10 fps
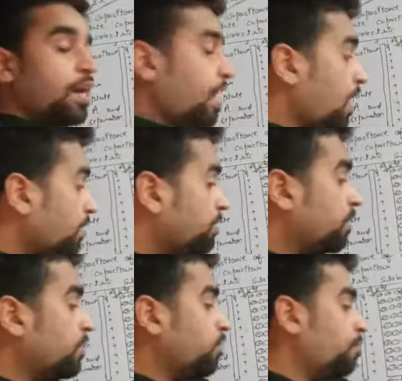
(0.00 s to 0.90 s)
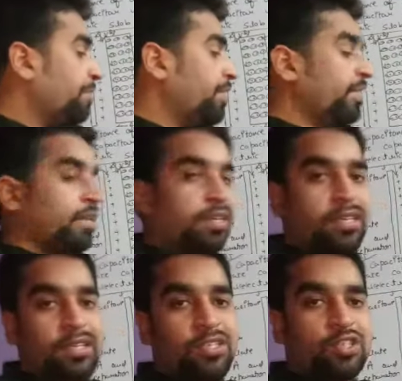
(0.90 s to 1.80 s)
are in the denominator.
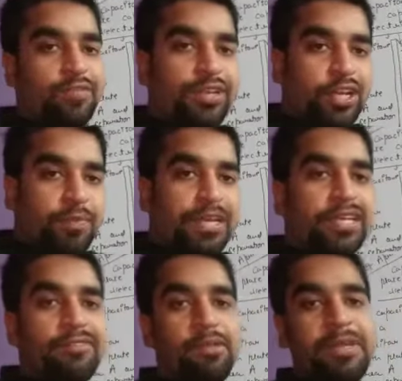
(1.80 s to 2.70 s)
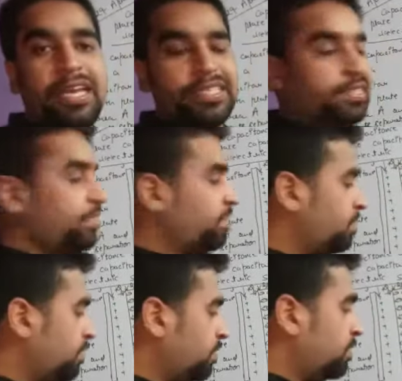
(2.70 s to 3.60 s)
So if denominator will be less,
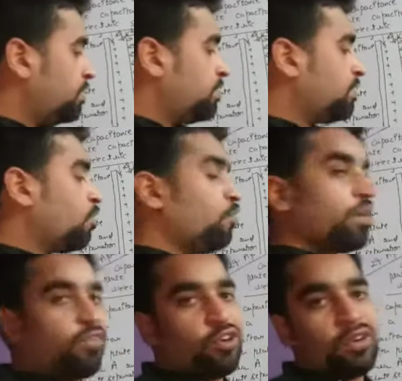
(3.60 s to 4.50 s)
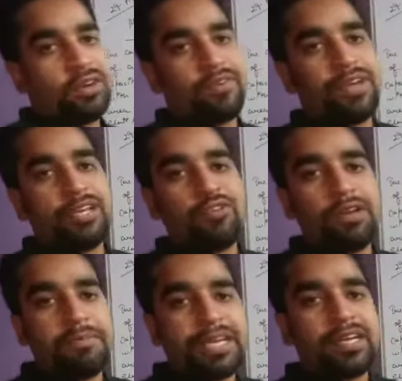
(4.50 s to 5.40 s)
the overall value
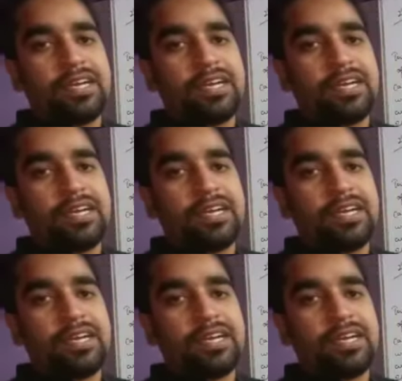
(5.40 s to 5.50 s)
will be